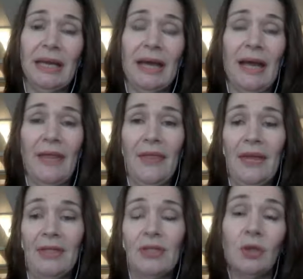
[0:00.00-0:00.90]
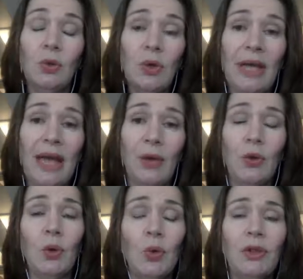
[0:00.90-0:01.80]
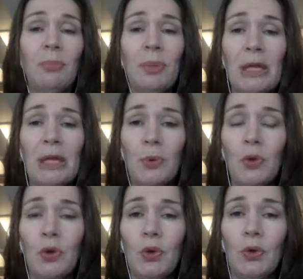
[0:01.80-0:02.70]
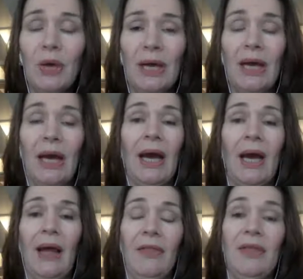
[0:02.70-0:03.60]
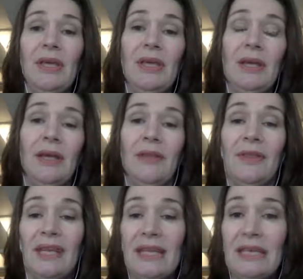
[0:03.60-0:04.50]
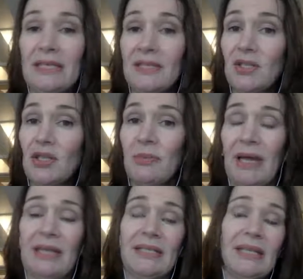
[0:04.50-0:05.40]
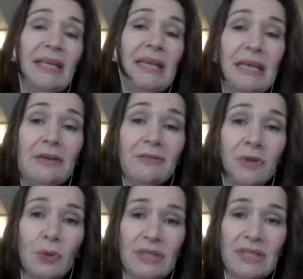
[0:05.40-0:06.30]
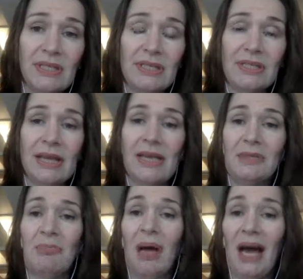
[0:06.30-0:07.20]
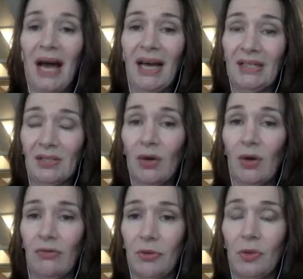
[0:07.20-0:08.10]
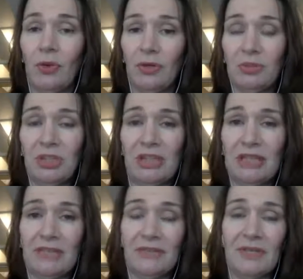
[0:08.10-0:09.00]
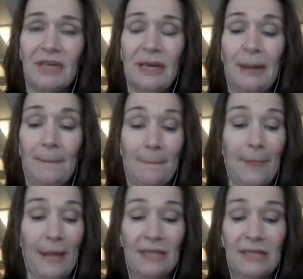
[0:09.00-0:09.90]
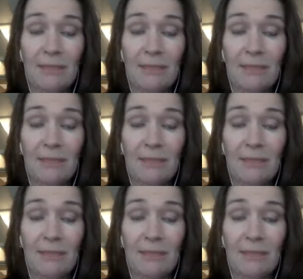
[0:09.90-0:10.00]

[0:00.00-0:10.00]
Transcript: and then to look at who are the people who are the key decision makers, the key influencers as part of your objectives, and to